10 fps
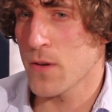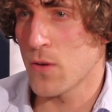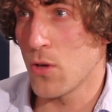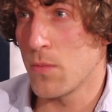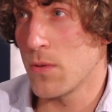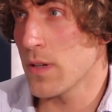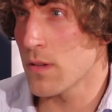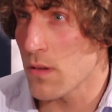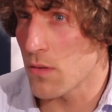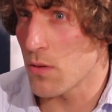globally,
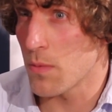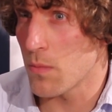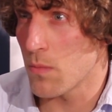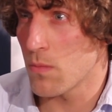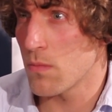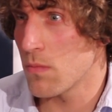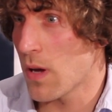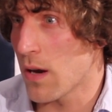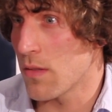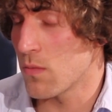a little bit
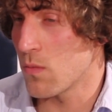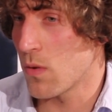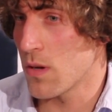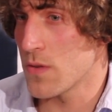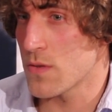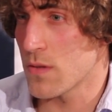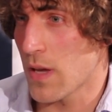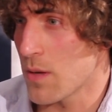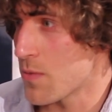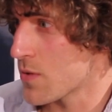higher than what it is,
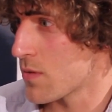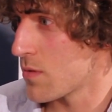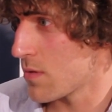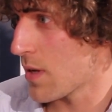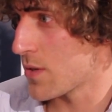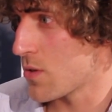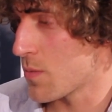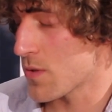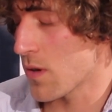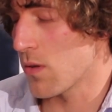92%
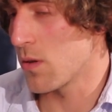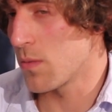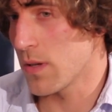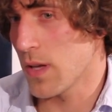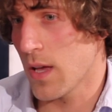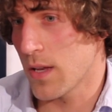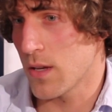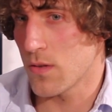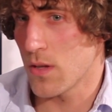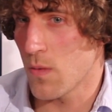globally, and here
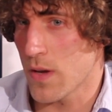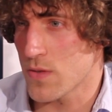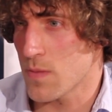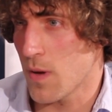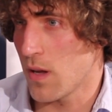in the US it's about